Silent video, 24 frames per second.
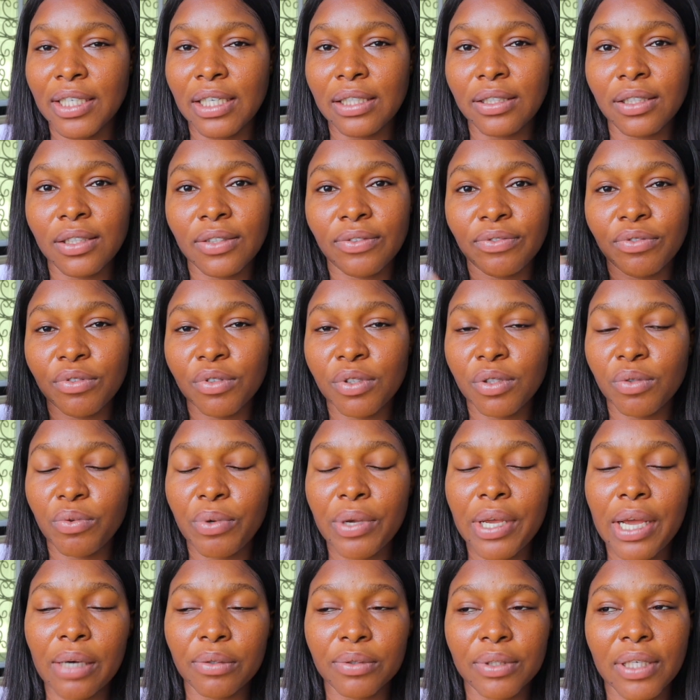Chinese food the
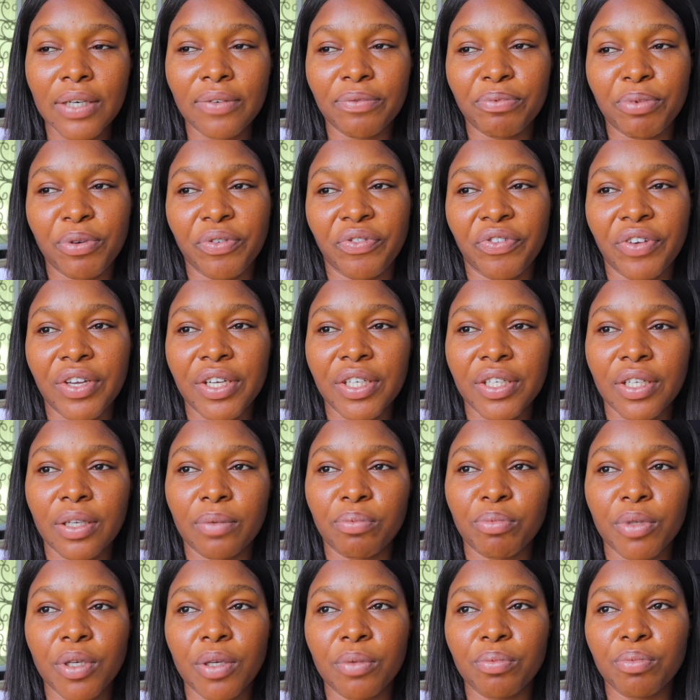way I would have preferred
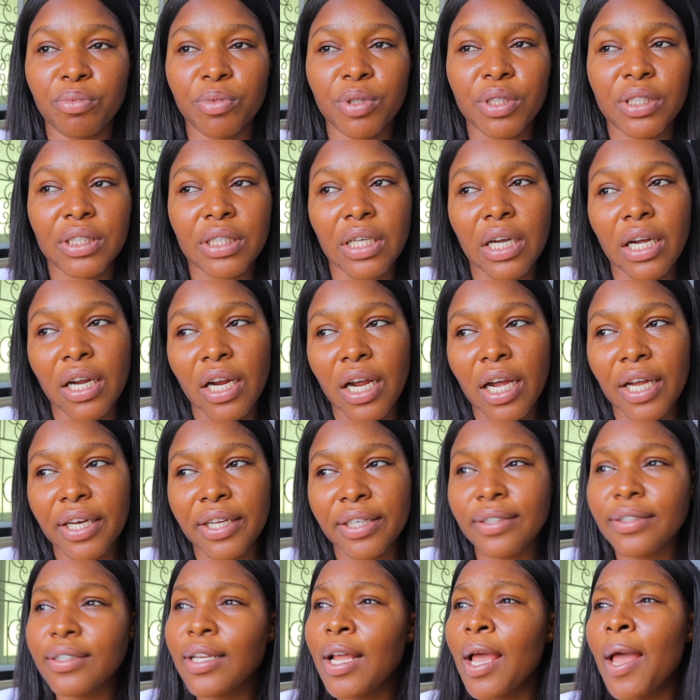Eastern
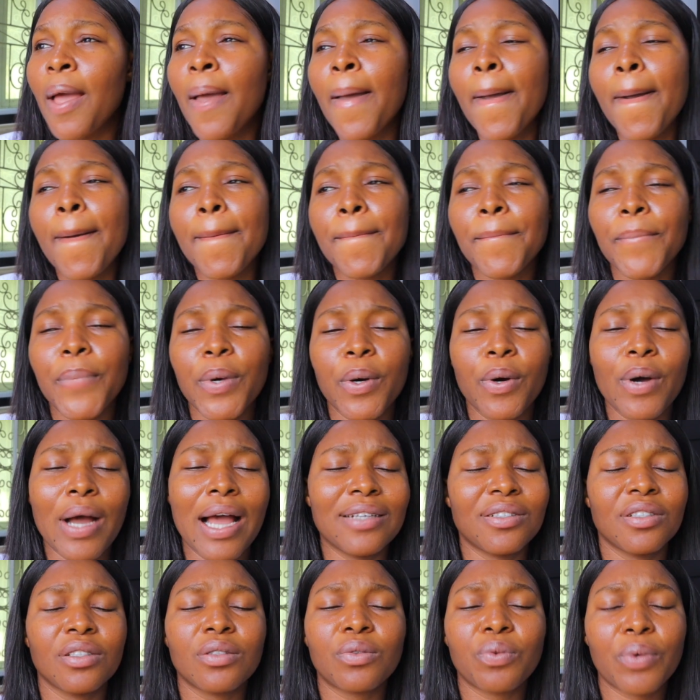Garden. But
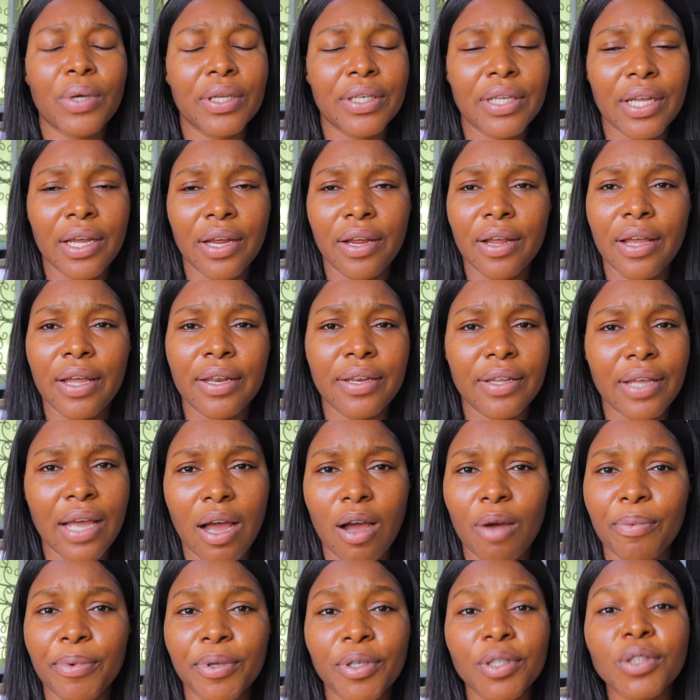I just went there
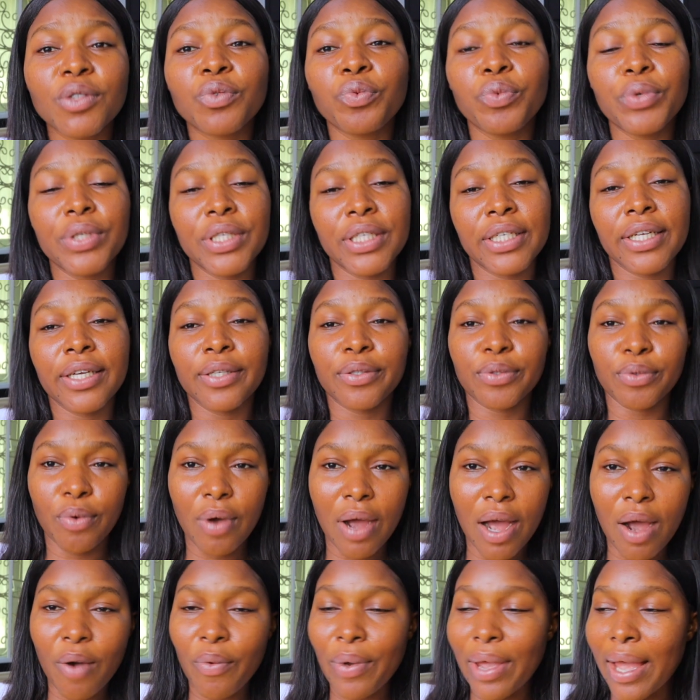anyhow because we needed to go
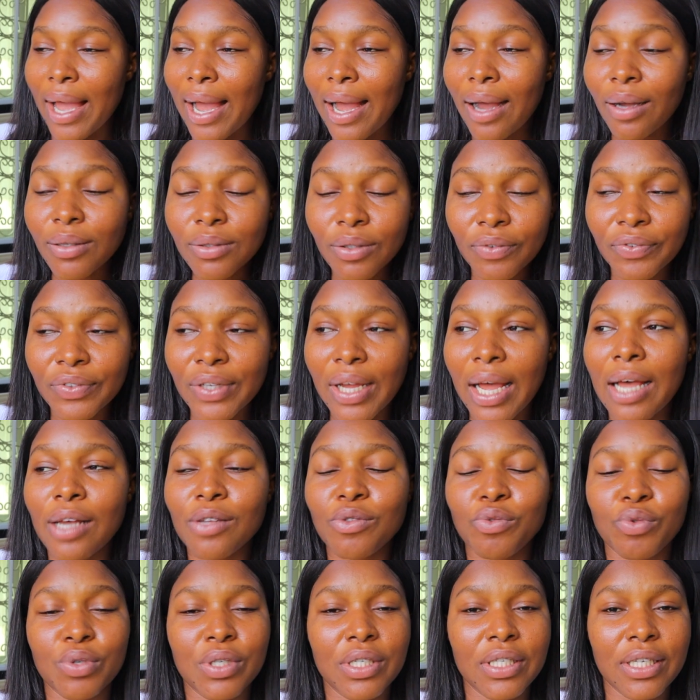out. We're out of the
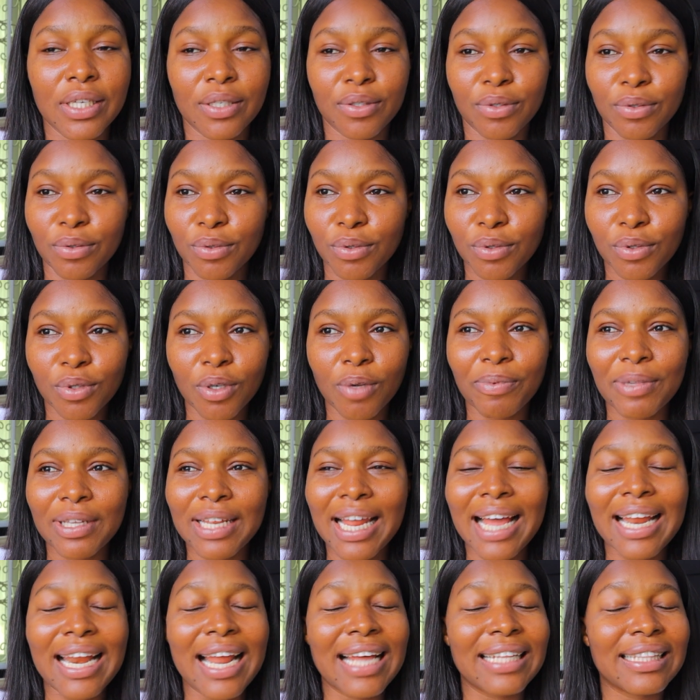house, we needed to do something,
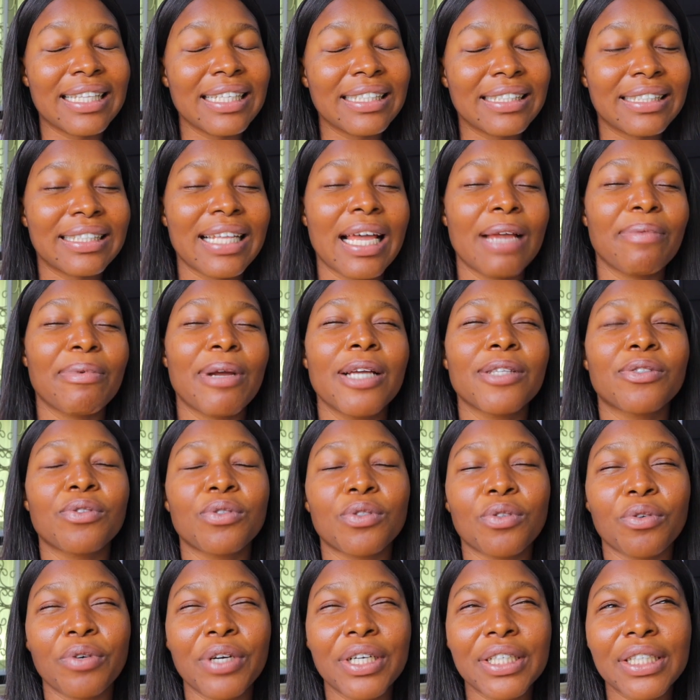and at this time, guys, it
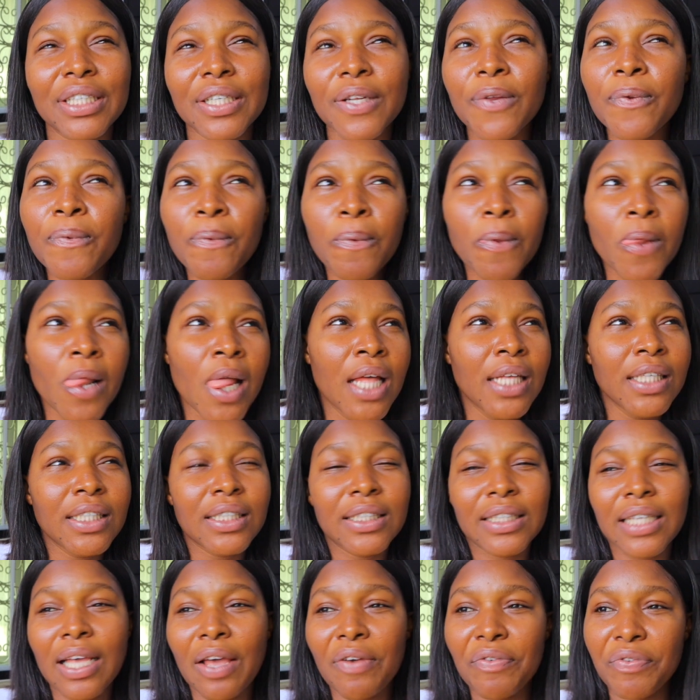was already
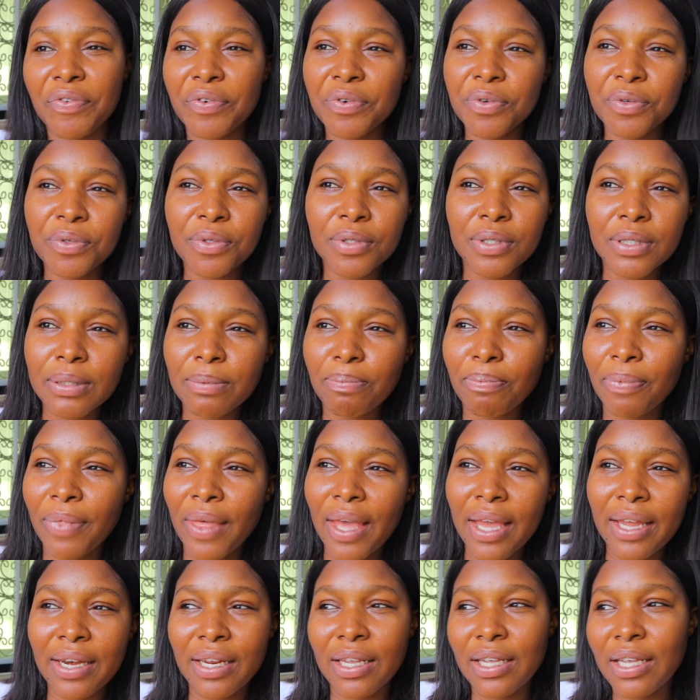
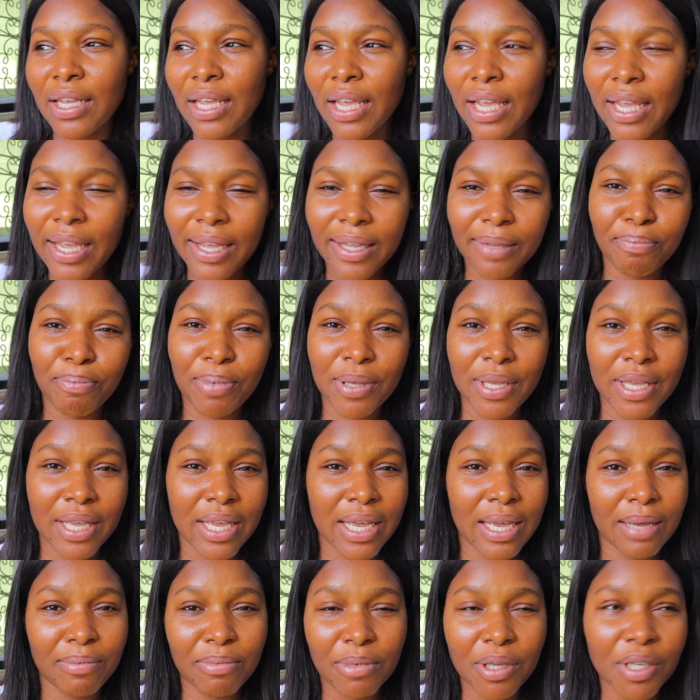7:30, 8
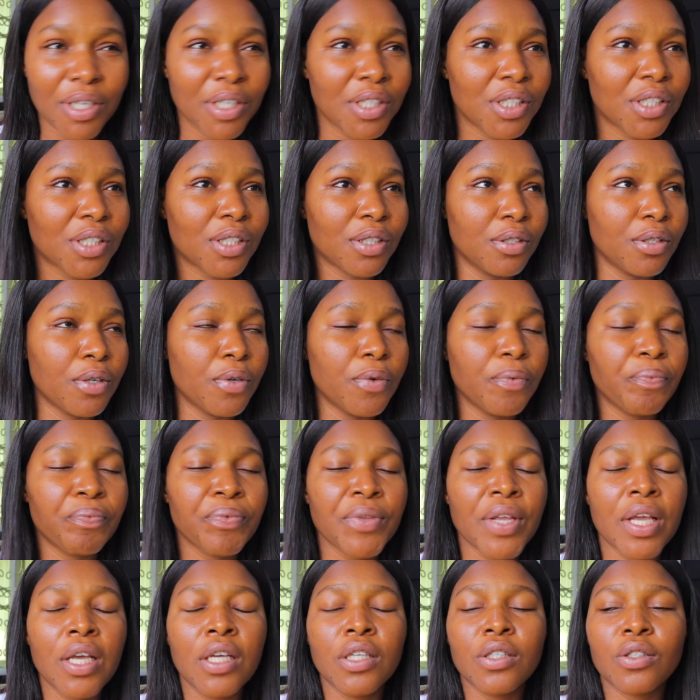p.m. ish, you know,
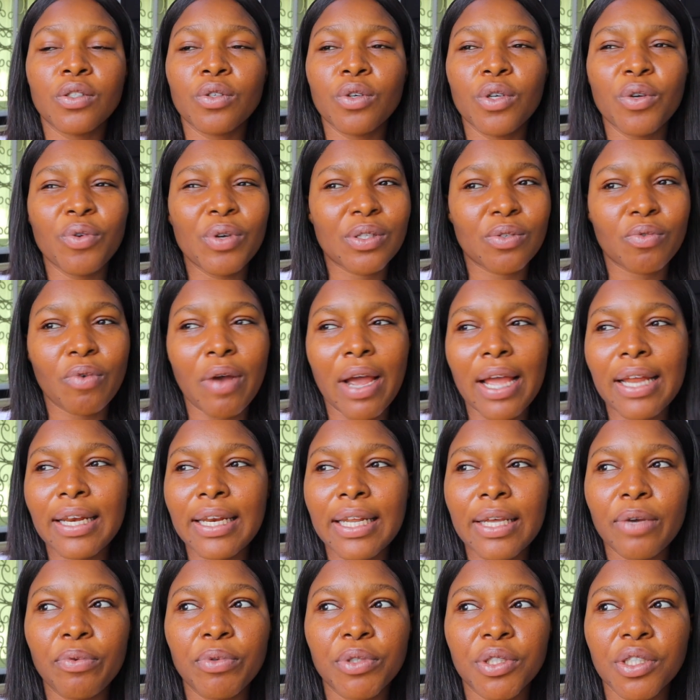so it was quite
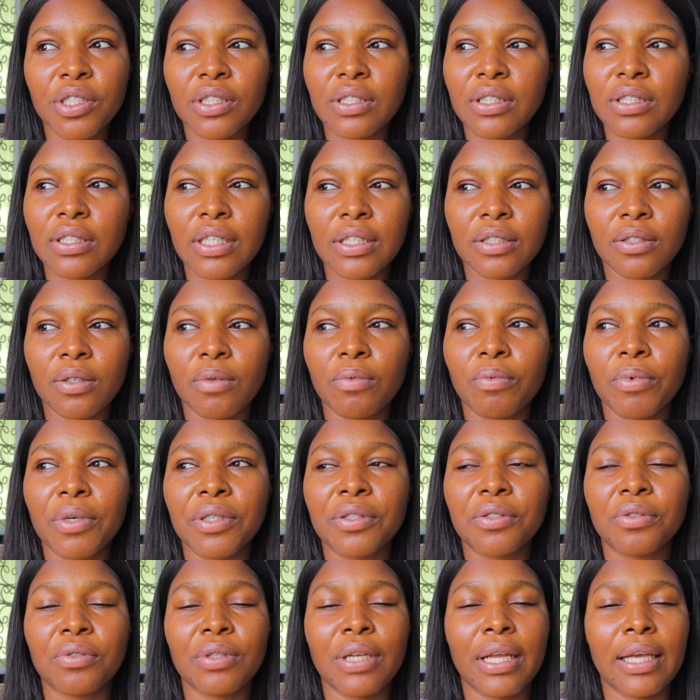late. We just needed somewhere
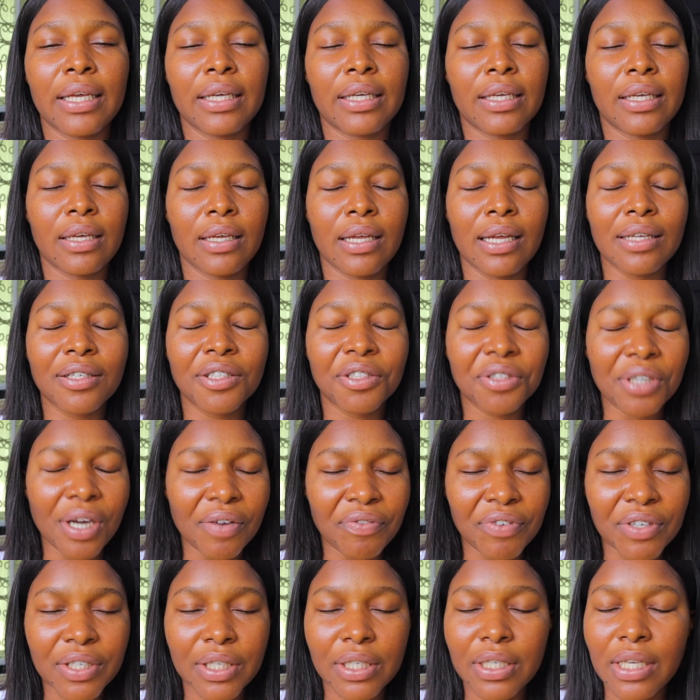to like, and the
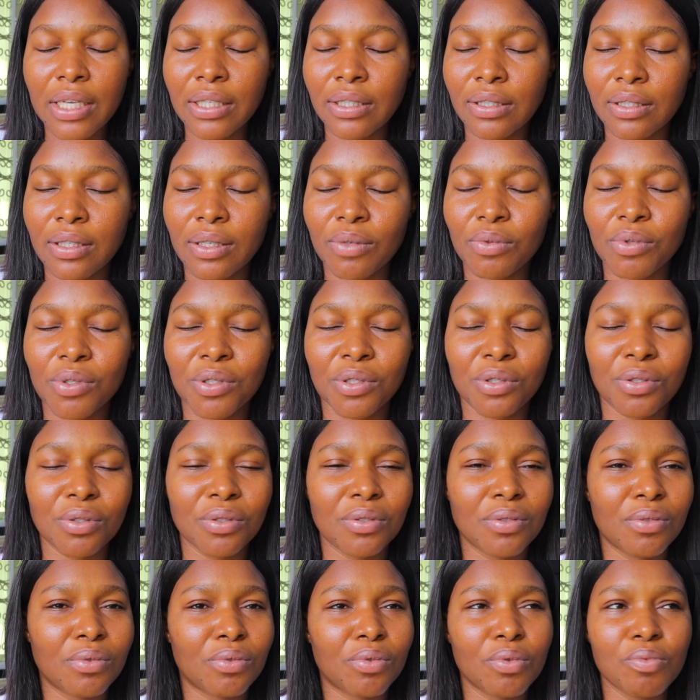traffic yesterday was
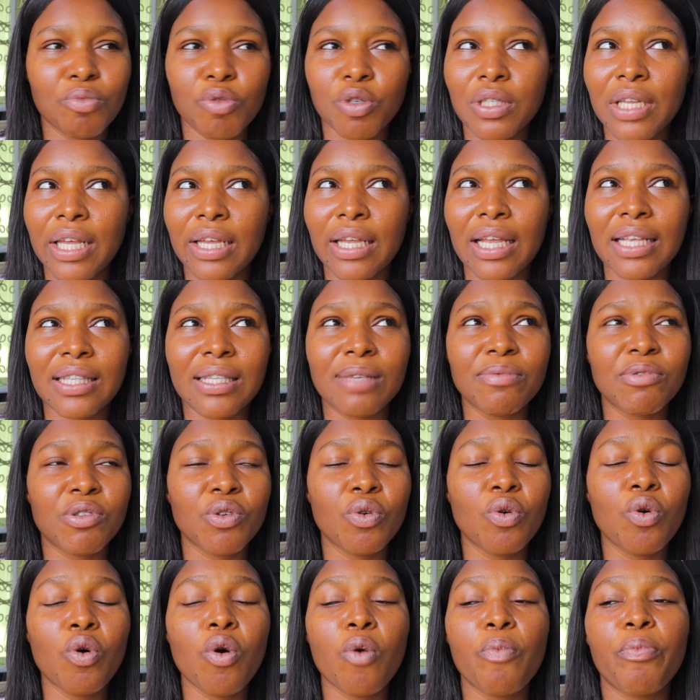just too much. Like, it seems
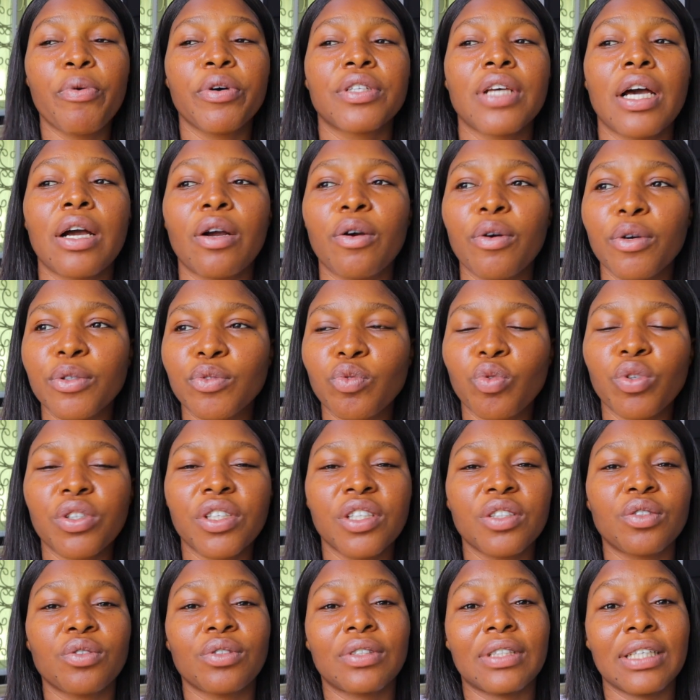the whole Port Harcourt
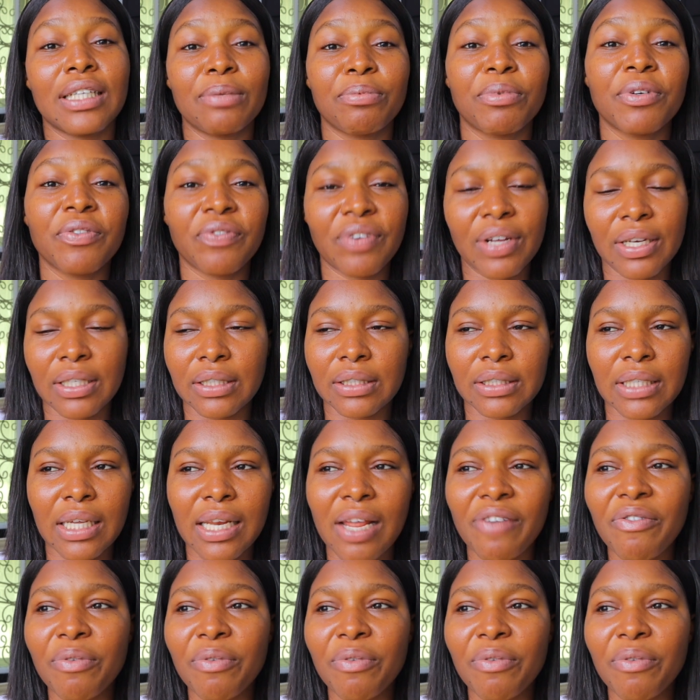wanted to celebrate Valentine.